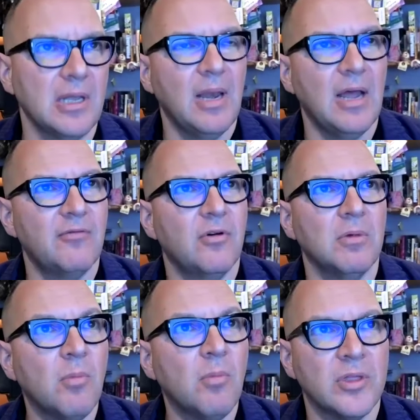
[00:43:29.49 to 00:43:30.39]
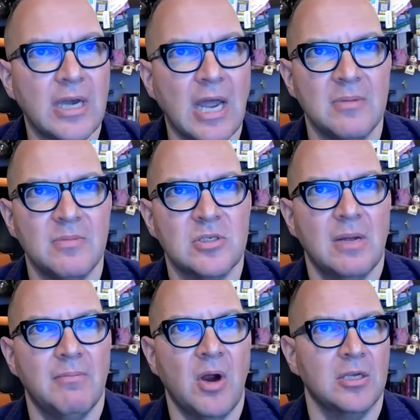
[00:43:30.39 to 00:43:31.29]
platform with more than
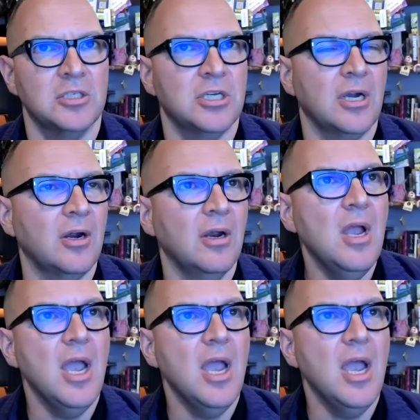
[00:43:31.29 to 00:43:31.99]
90% market share.